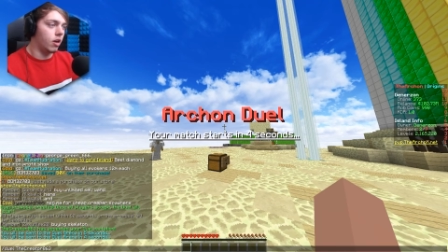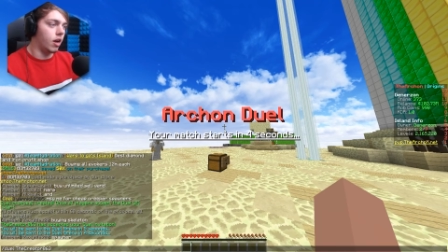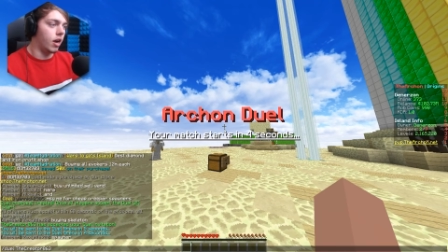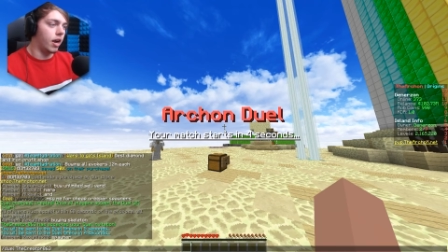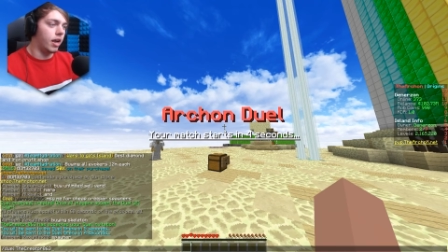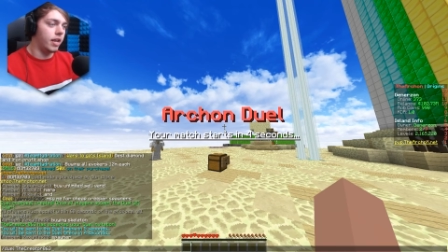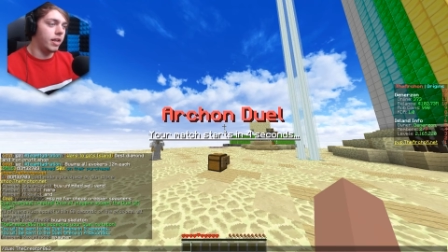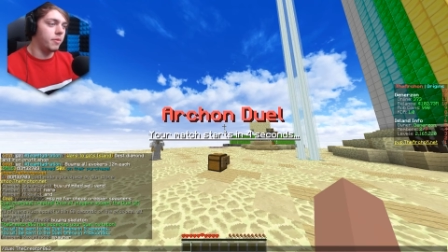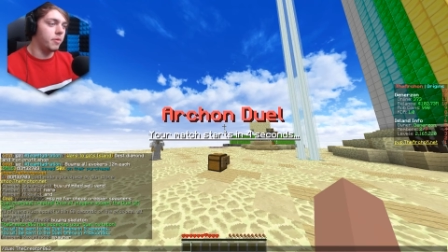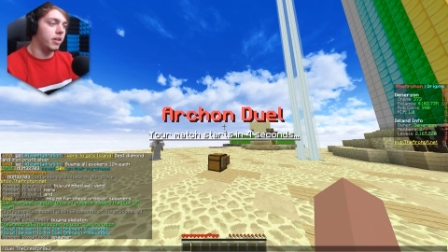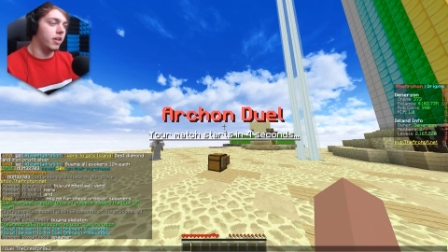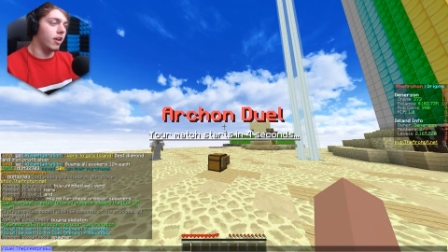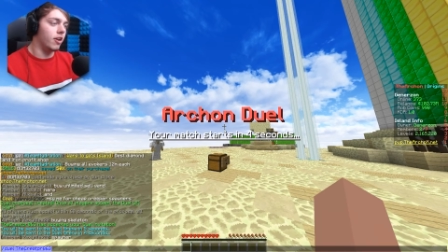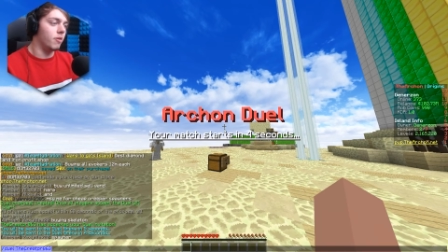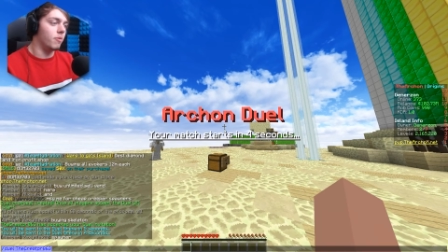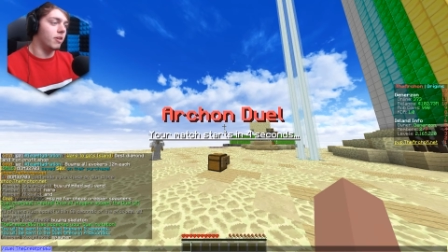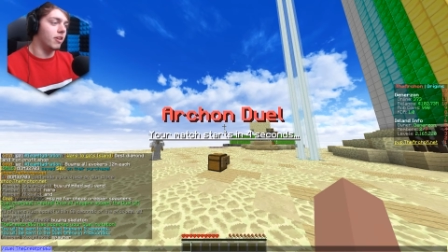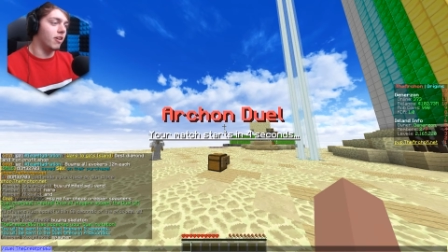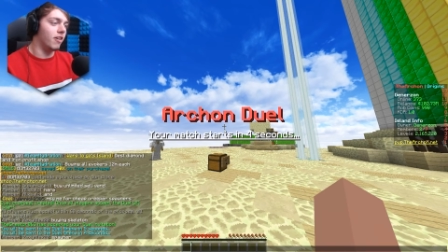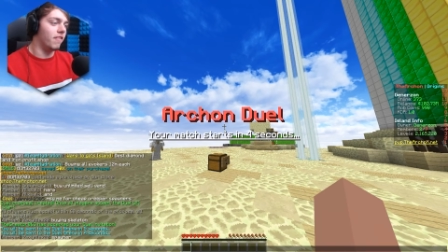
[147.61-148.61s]
All right, here we
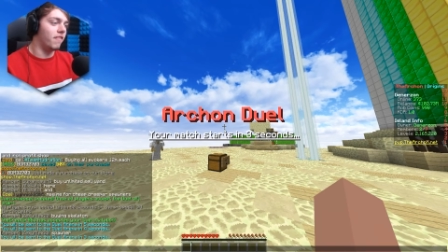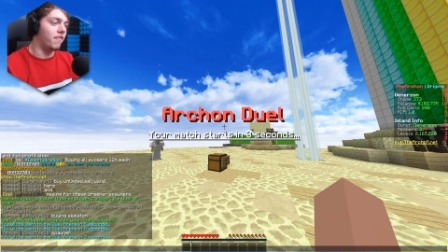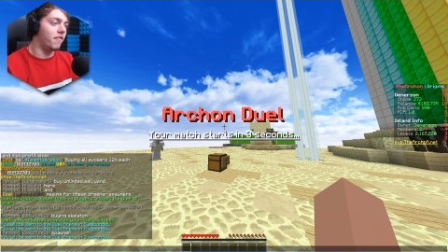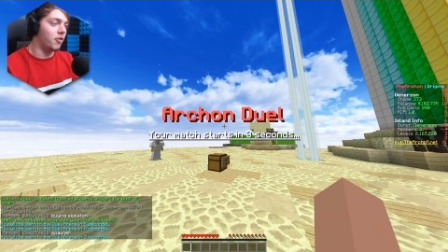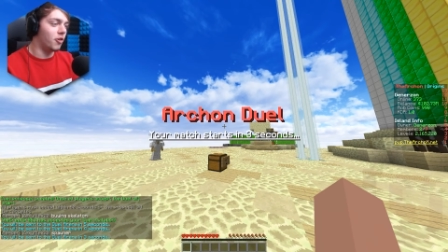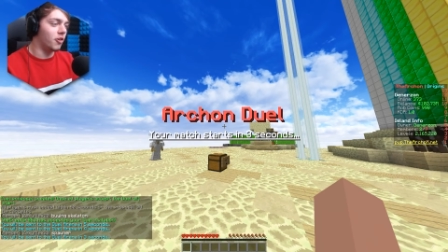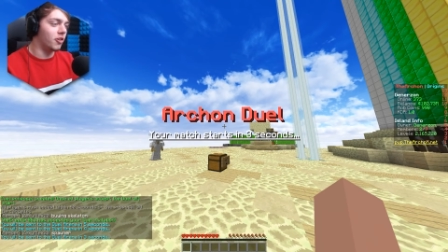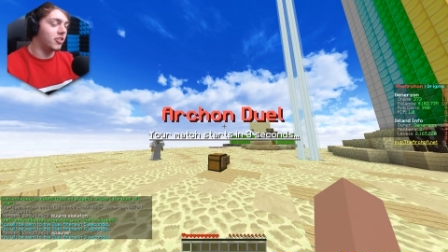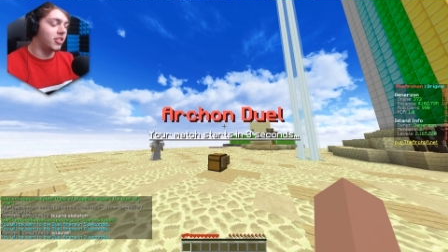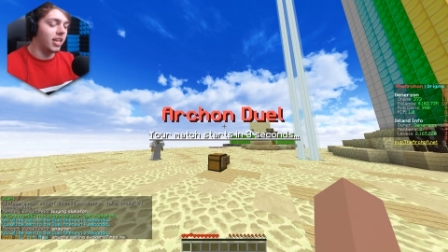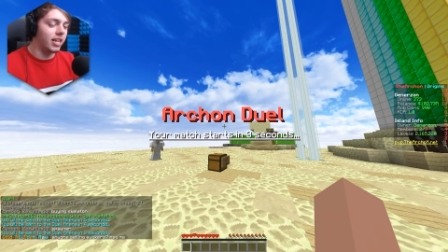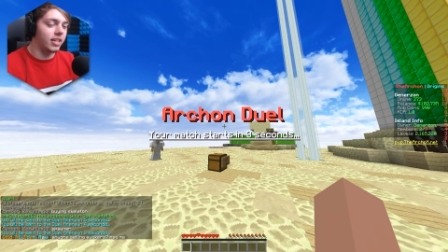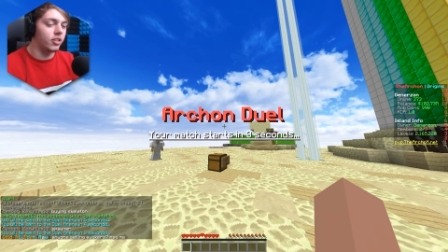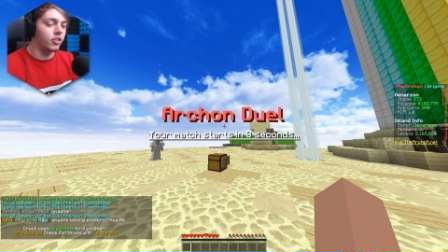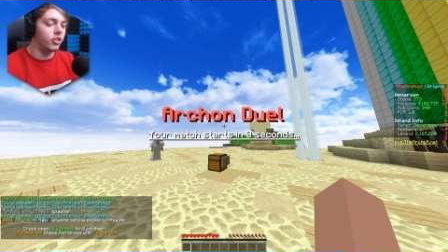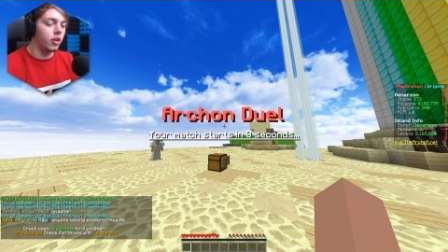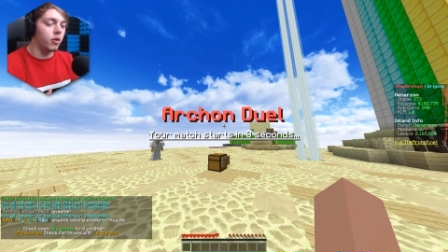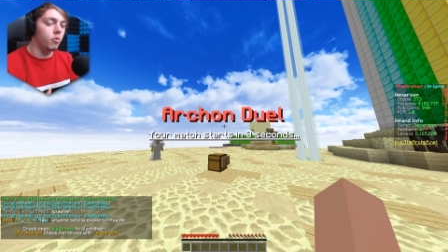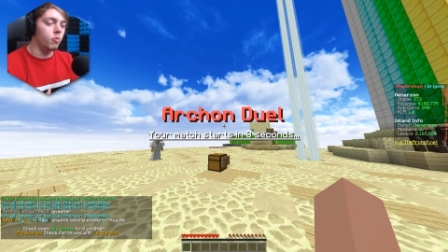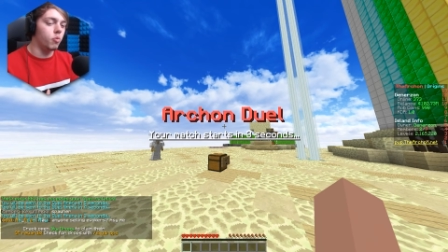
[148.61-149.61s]
go. We got four
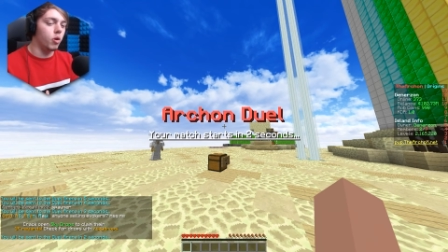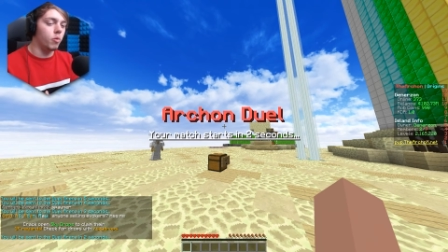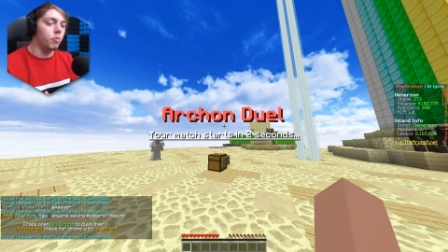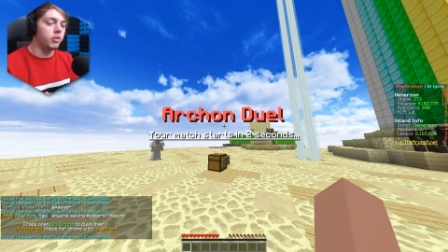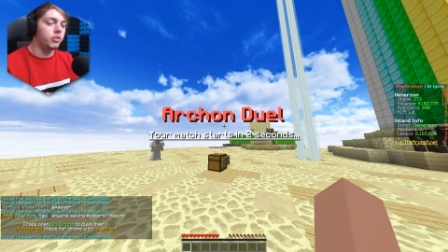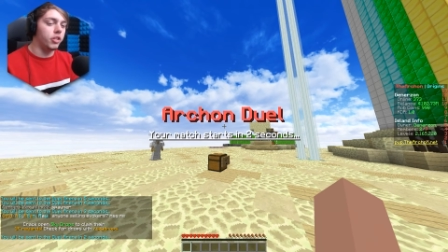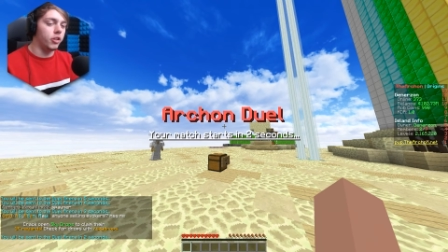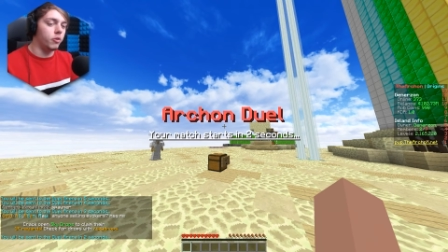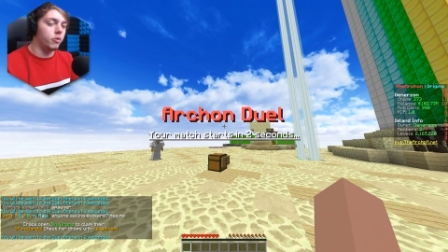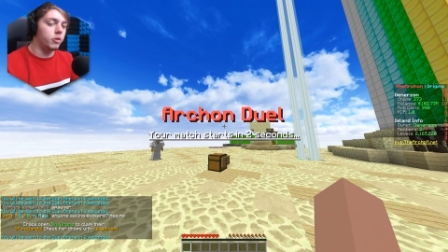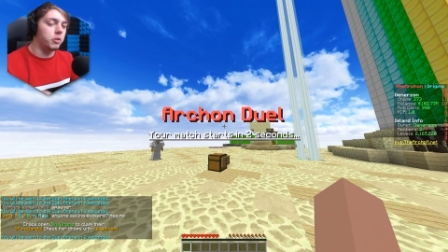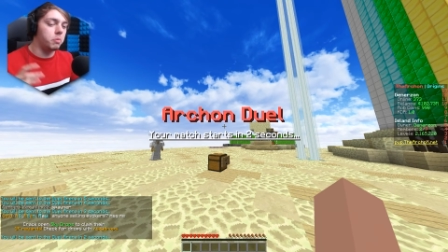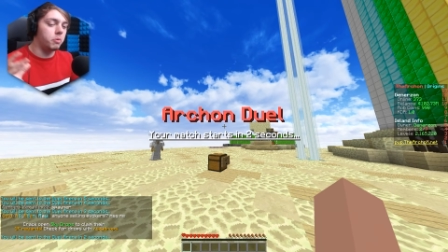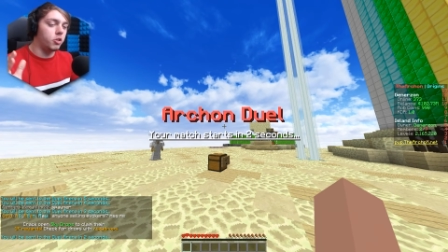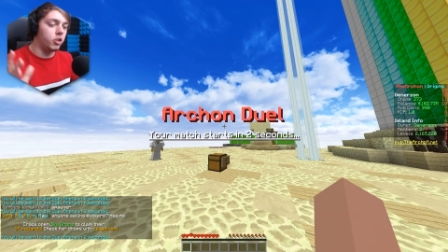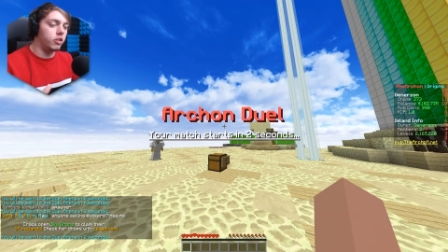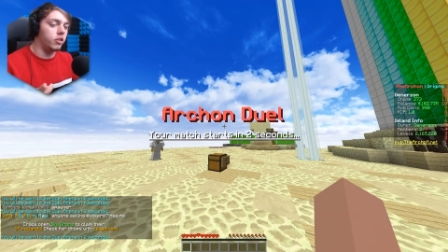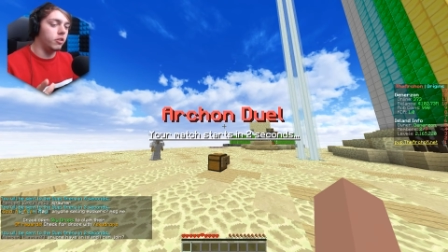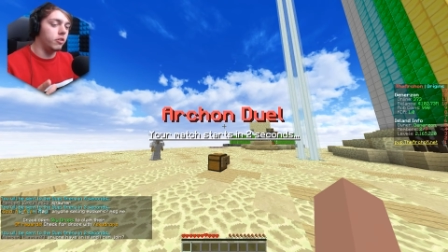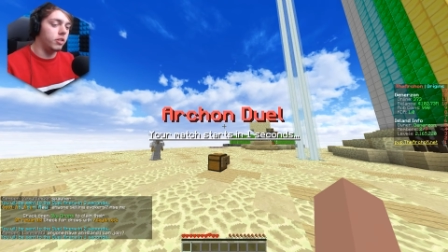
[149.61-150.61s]
seconds. So what we'll do is we
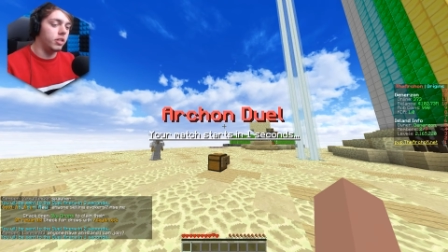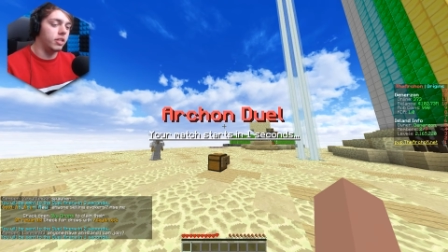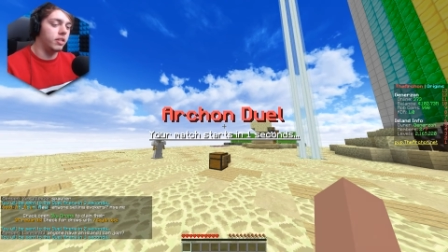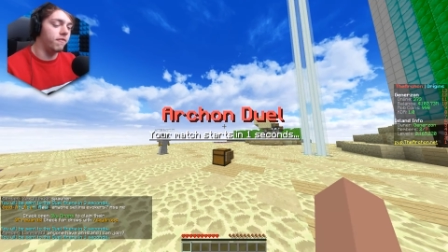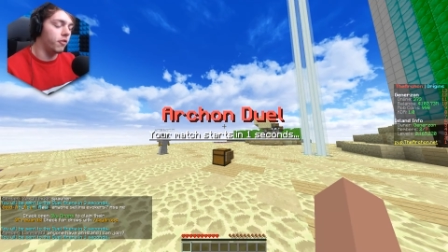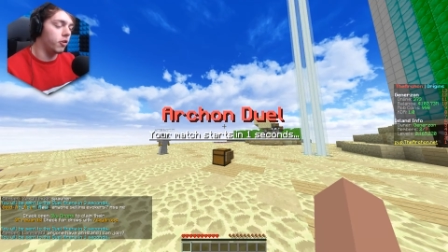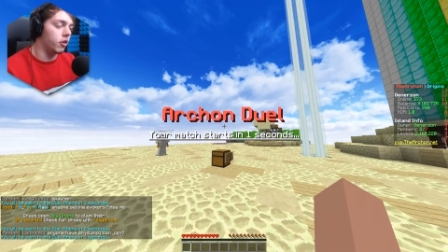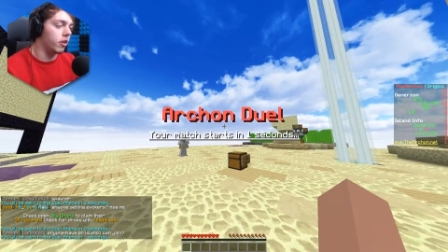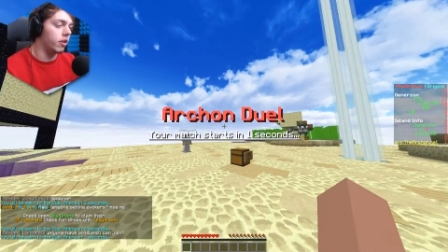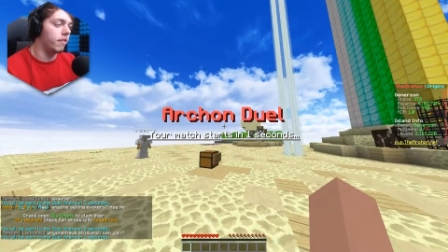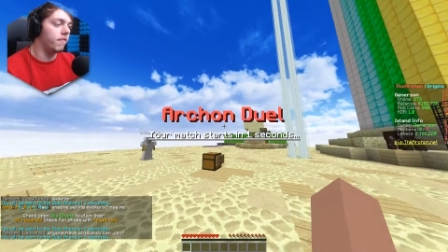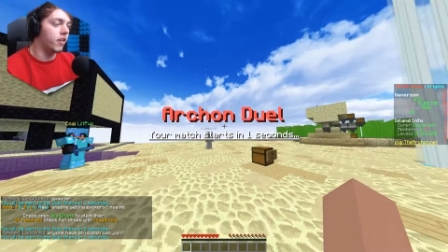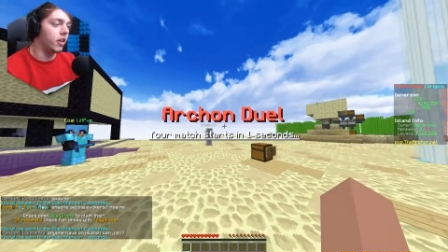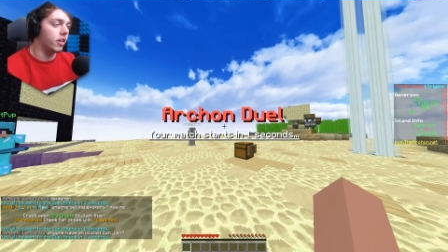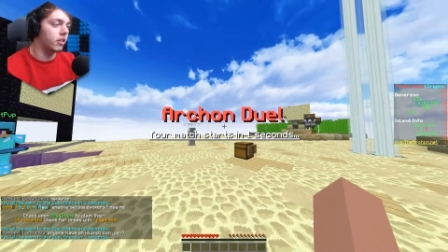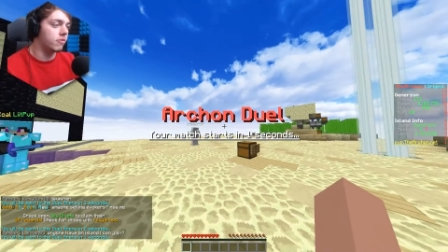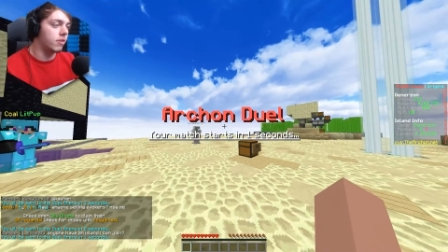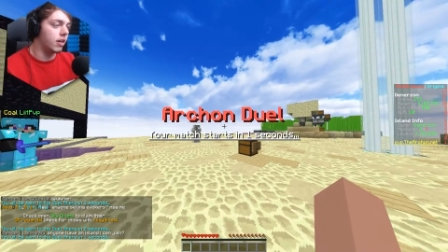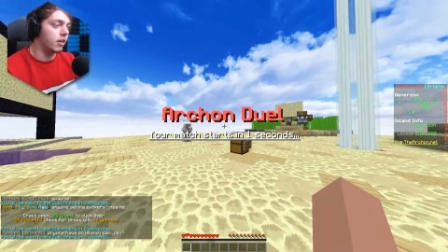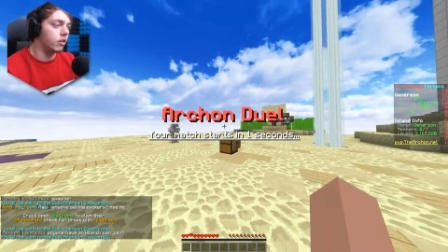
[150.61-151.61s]
just use this for first